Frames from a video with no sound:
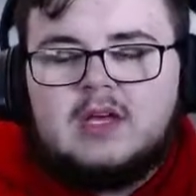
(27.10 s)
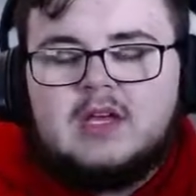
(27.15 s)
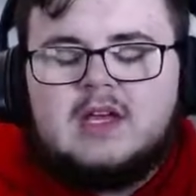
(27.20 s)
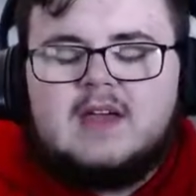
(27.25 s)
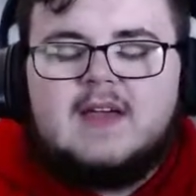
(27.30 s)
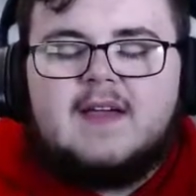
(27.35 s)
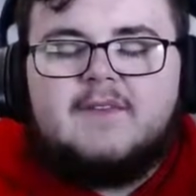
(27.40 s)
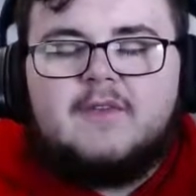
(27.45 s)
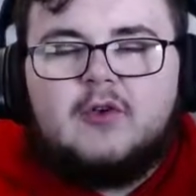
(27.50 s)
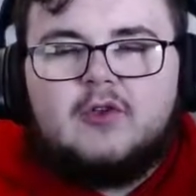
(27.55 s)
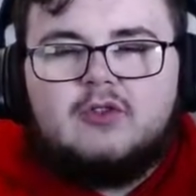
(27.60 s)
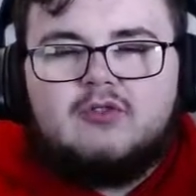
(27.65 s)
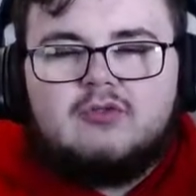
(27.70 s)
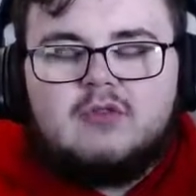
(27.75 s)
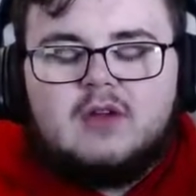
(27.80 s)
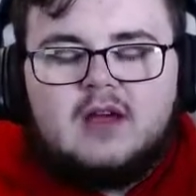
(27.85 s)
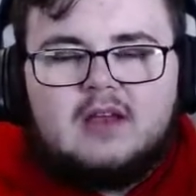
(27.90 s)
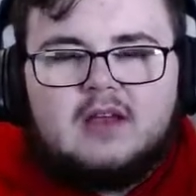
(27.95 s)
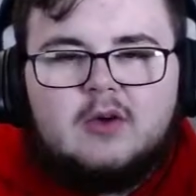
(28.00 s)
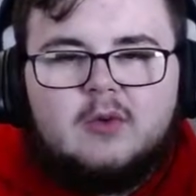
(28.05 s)
if you do
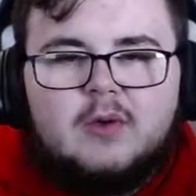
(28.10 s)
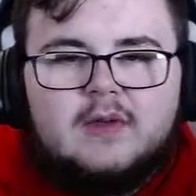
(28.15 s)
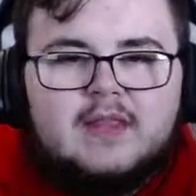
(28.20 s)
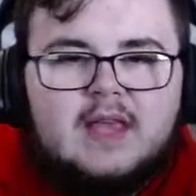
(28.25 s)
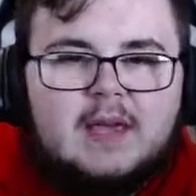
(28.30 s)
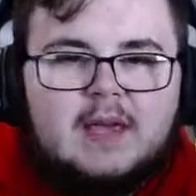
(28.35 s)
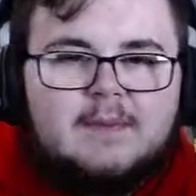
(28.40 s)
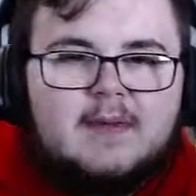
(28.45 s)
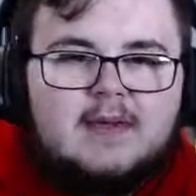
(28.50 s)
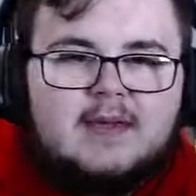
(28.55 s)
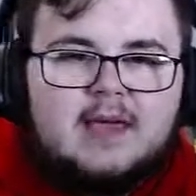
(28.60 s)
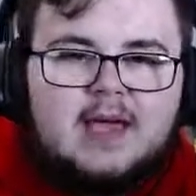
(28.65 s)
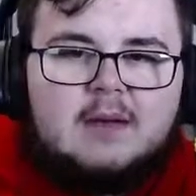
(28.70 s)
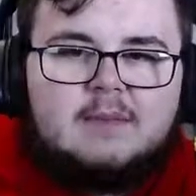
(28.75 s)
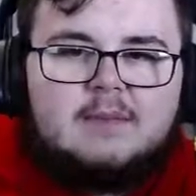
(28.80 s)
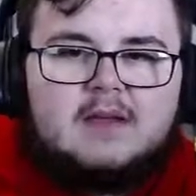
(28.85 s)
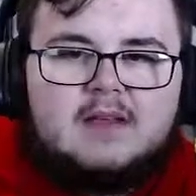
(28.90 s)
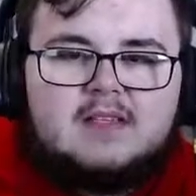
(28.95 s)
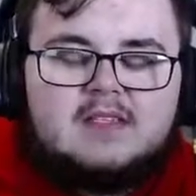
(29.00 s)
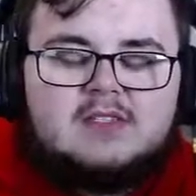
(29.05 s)
not know what the AP
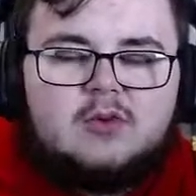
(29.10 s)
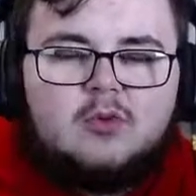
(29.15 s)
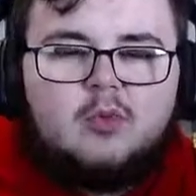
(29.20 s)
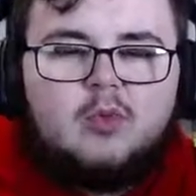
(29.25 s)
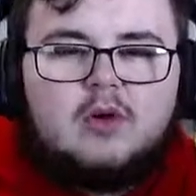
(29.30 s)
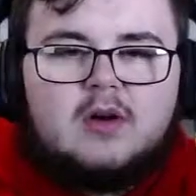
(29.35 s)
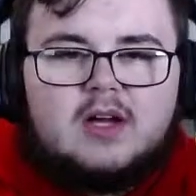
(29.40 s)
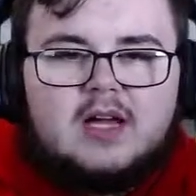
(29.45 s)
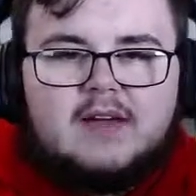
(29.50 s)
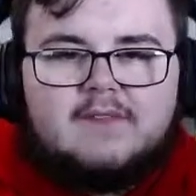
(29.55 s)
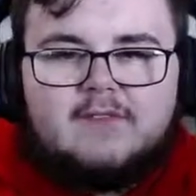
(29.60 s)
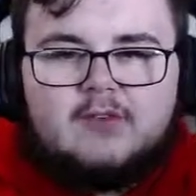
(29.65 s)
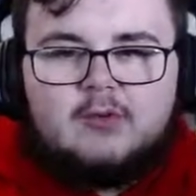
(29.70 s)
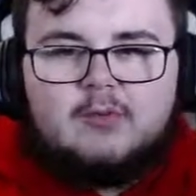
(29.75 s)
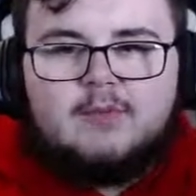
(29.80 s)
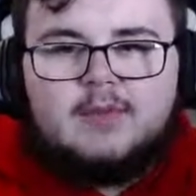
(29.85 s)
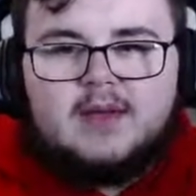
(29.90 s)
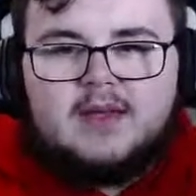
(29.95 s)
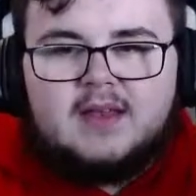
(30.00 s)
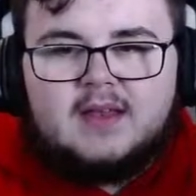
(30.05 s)
Academy is, where have you
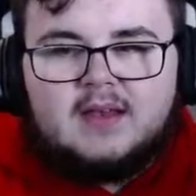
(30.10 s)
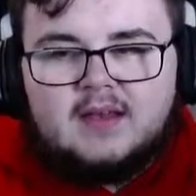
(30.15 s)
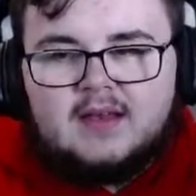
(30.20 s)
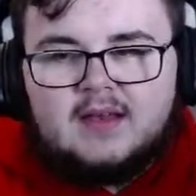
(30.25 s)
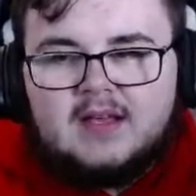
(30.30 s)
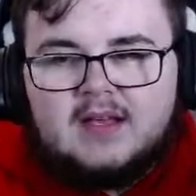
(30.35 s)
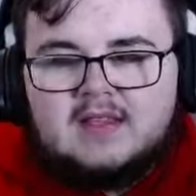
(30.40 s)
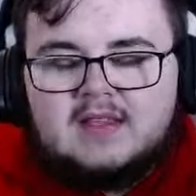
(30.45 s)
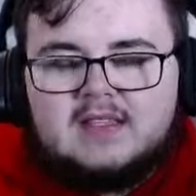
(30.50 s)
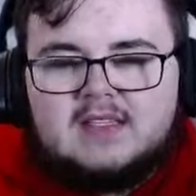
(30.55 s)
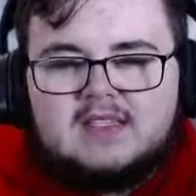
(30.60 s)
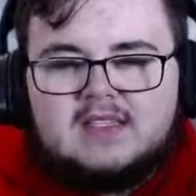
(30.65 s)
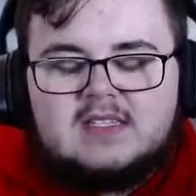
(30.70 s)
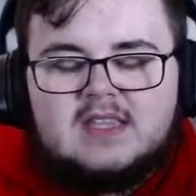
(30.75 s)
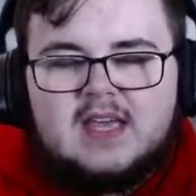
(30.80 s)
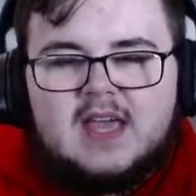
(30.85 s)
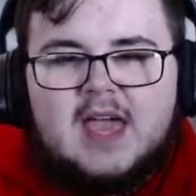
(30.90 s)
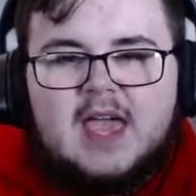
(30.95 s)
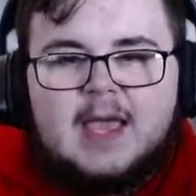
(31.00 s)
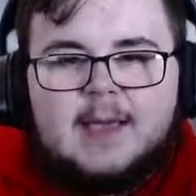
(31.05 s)
been? This is the
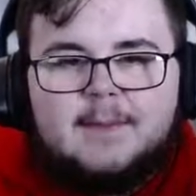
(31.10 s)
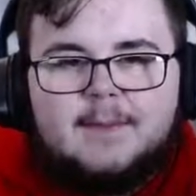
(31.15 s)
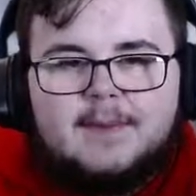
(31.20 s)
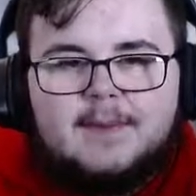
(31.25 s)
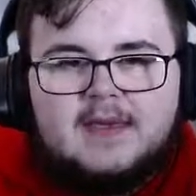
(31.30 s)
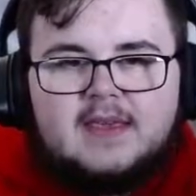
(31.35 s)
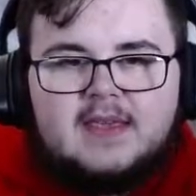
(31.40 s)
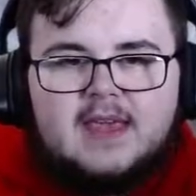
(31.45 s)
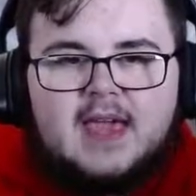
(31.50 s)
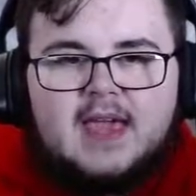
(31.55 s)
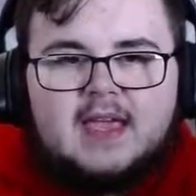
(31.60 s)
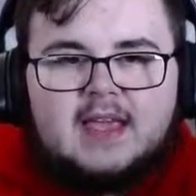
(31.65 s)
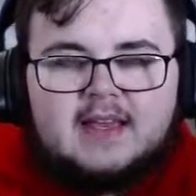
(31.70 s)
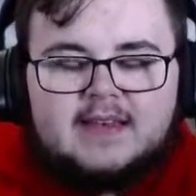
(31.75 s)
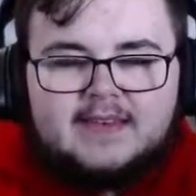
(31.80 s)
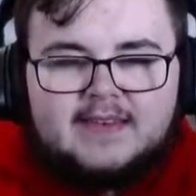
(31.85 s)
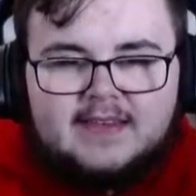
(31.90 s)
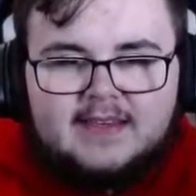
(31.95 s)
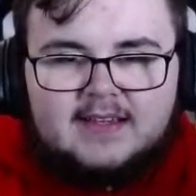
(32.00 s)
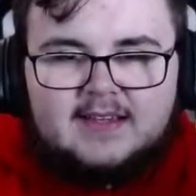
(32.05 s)
APA
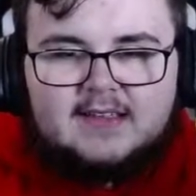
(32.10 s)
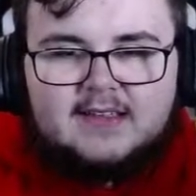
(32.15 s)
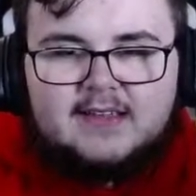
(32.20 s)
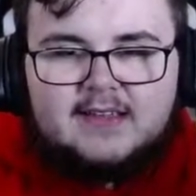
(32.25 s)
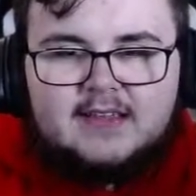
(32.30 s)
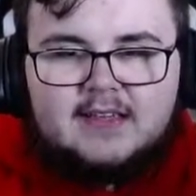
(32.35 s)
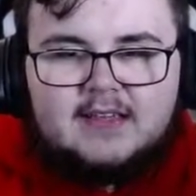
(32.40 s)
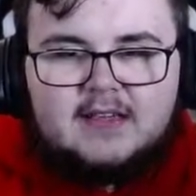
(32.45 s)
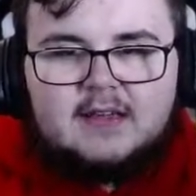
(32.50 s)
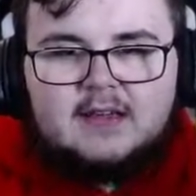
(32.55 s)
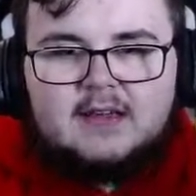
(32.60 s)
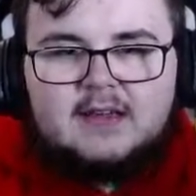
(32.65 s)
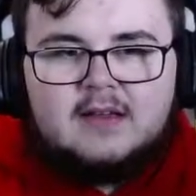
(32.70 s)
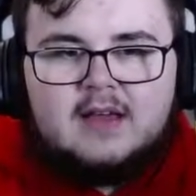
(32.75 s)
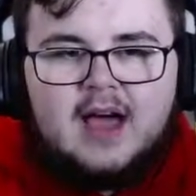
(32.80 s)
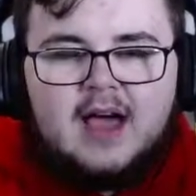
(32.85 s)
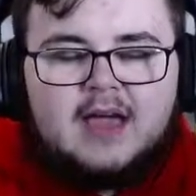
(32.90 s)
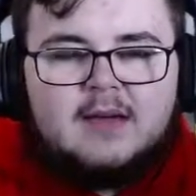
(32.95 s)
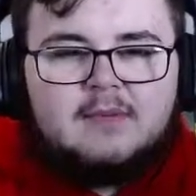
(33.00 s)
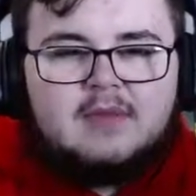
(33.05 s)
D League.
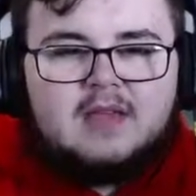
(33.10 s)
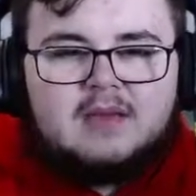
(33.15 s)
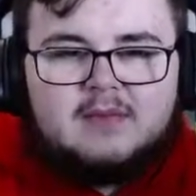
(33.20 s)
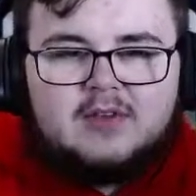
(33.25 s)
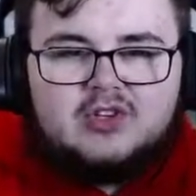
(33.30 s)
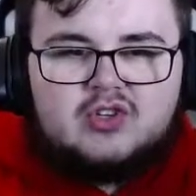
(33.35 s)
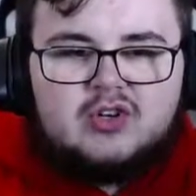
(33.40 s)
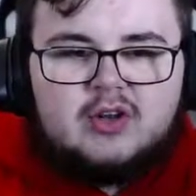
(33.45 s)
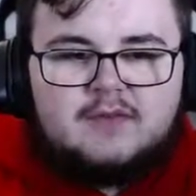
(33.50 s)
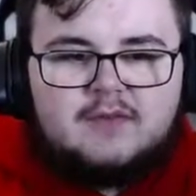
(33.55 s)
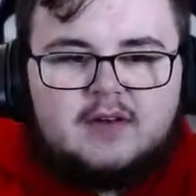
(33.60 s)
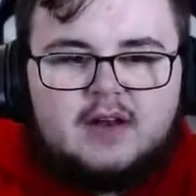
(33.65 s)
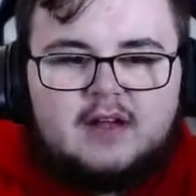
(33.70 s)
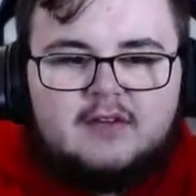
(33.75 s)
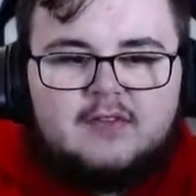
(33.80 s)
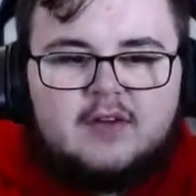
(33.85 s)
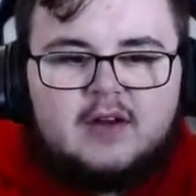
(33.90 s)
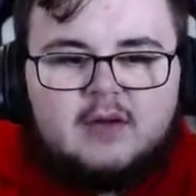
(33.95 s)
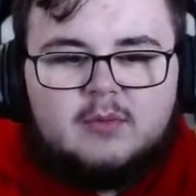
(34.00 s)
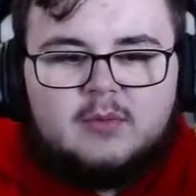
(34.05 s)
I am the commissioner of it. I
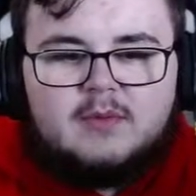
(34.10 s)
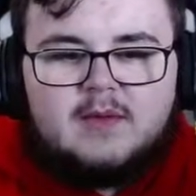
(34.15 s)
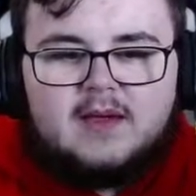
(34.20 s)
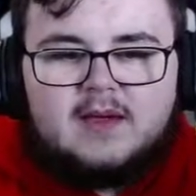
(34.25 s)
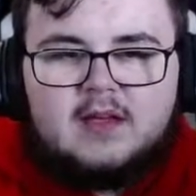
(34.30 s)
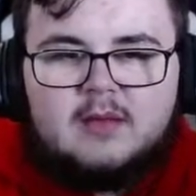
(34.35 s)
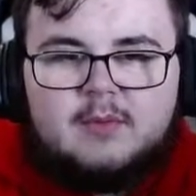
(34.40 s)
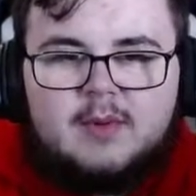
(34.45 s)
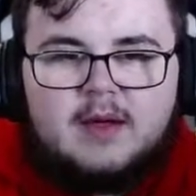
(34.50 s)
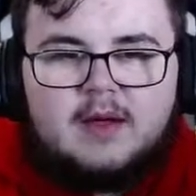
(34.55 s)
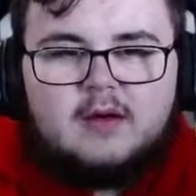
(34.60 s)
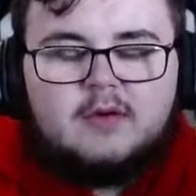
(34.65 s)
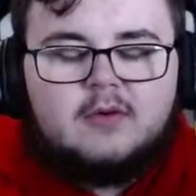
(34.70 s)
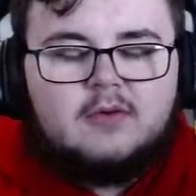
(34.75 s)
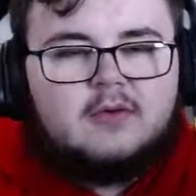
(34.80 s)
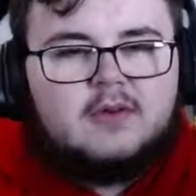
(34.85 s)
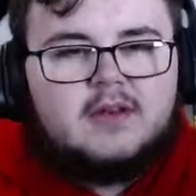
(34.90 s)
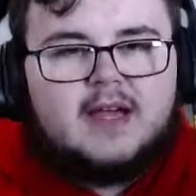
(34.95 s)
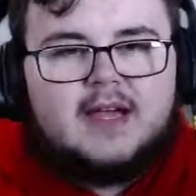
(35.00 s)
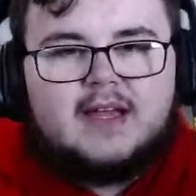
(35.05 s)
run it with my good pal,
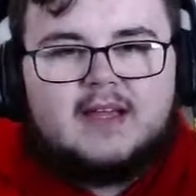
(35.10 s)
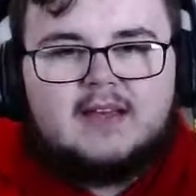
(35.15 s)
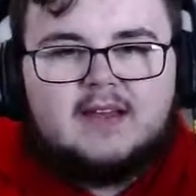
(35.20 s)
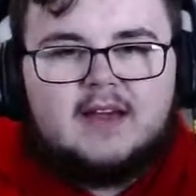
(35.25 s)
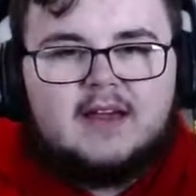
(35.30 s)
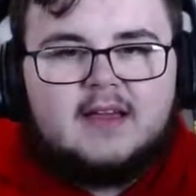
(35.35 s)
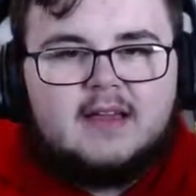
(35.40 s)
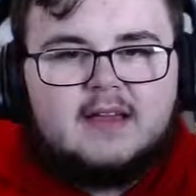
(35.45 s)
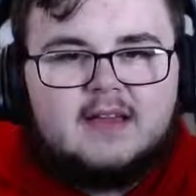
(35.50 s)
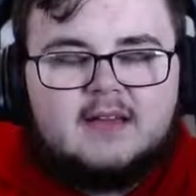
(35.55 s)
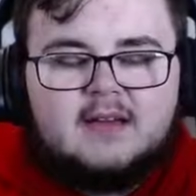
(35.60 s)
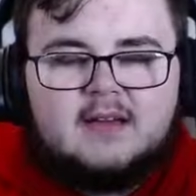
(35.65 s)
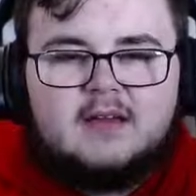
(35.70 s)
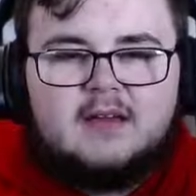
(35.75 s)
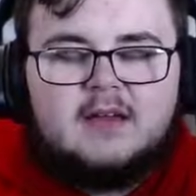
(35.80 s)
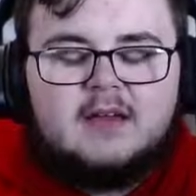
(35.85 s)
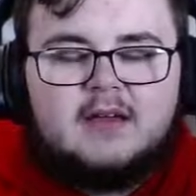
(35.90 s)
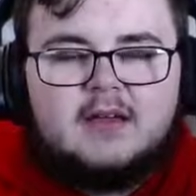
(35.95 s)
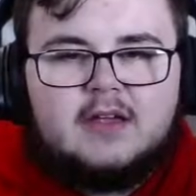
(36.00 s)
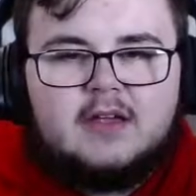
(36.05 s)
Diet Tight.
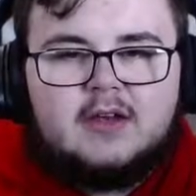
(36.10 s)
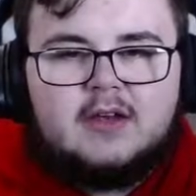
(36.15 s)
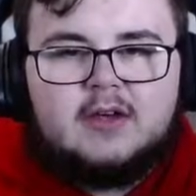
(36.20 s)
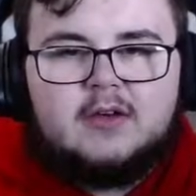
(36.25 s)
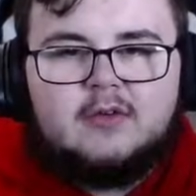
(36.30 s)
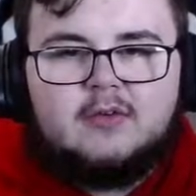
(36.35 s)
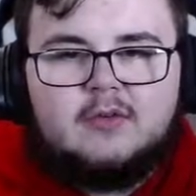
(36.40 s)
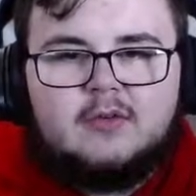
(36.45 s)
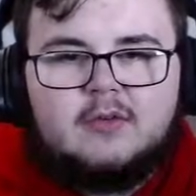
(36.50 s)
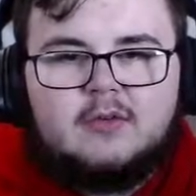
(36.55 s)
You know,